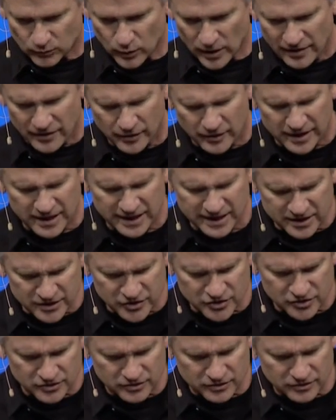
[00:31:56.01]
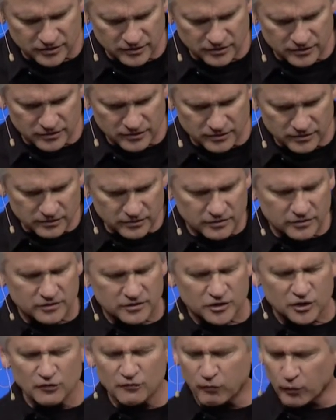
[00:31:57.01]
Whether it is
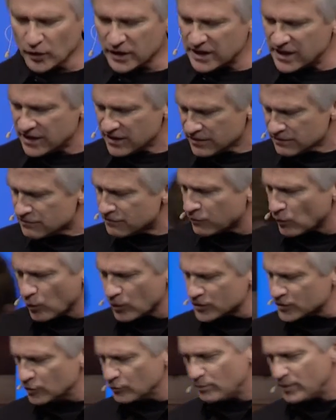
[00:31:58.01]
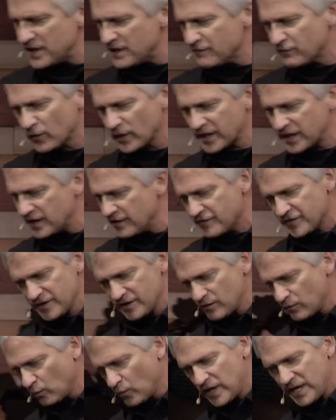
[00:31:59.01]
to forgive or to be
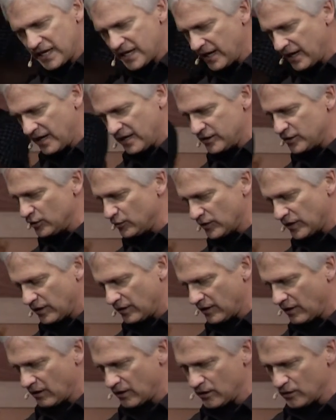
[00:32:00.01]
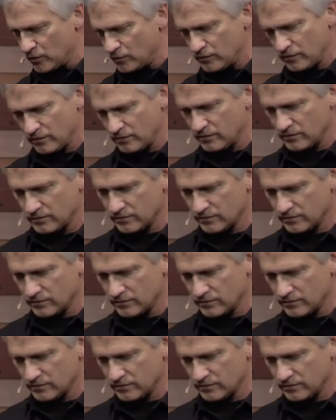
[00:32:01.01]
forgiven, we cannot do it on our own.